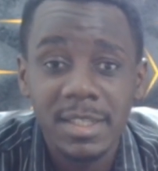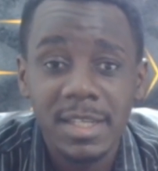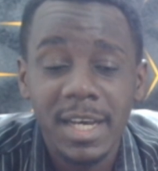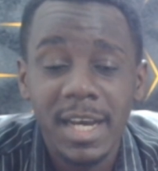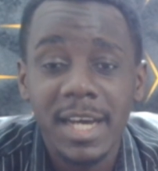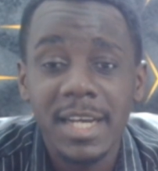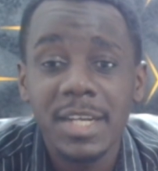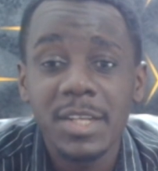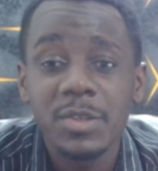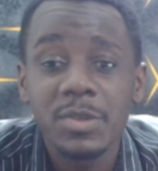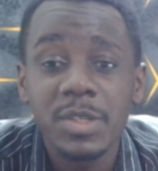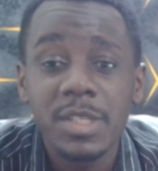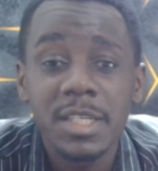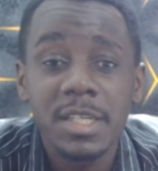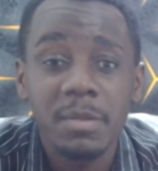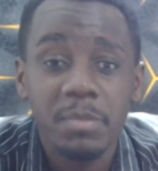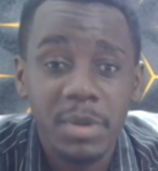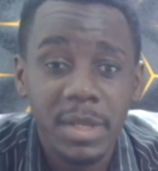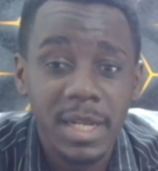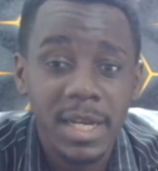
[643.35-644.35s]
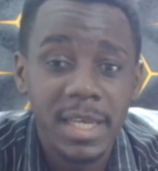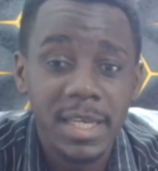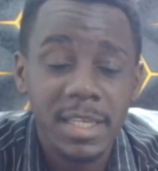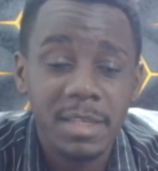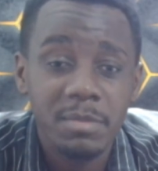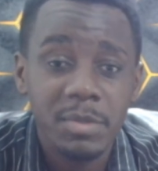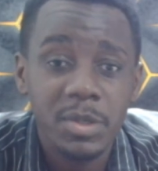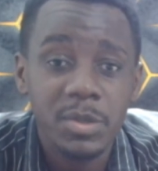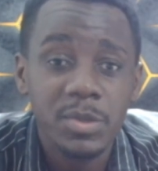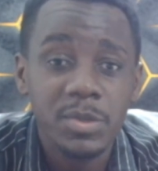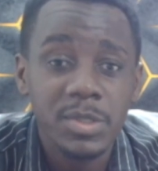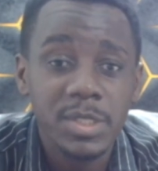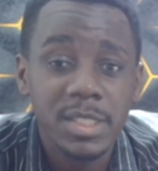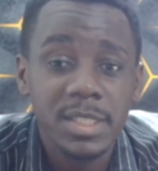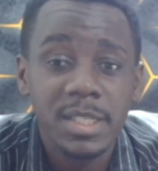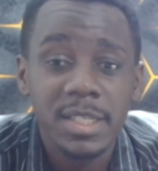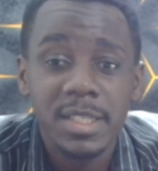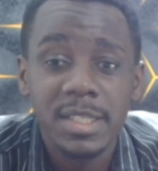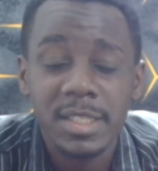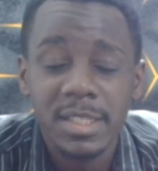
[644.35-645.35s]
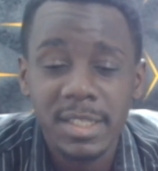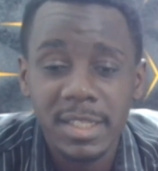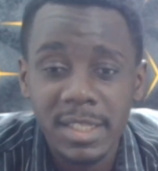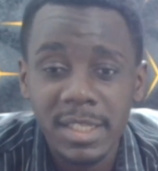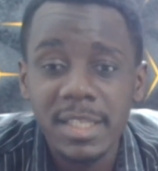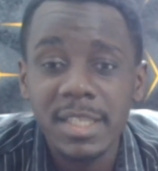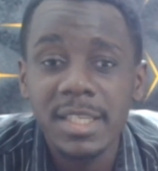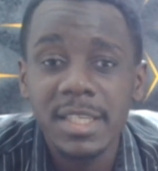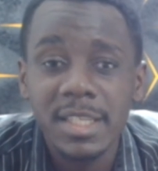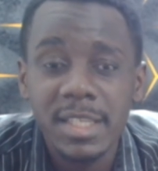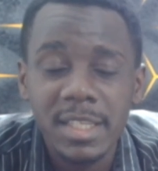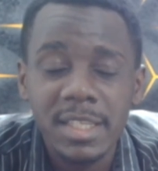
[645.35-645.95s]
and you needed a player like him because he